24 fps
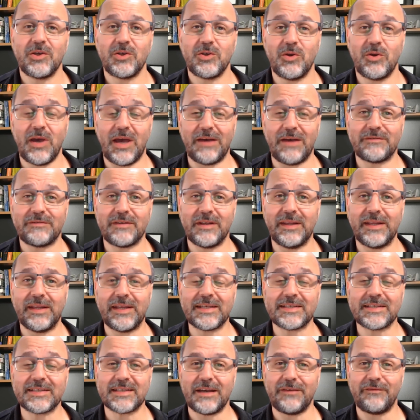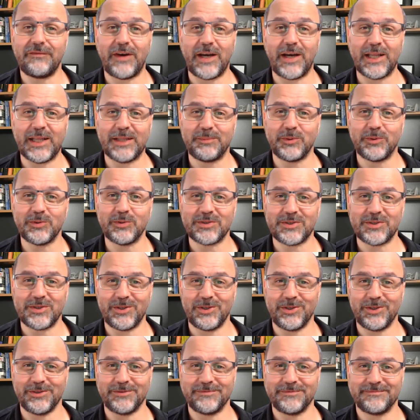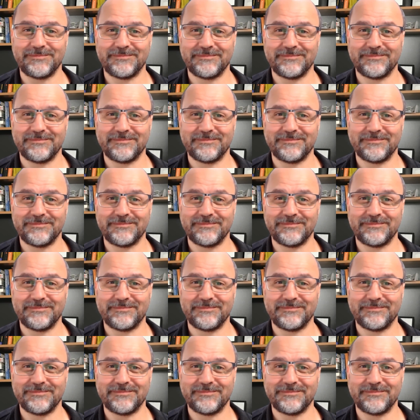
you have the links available to you.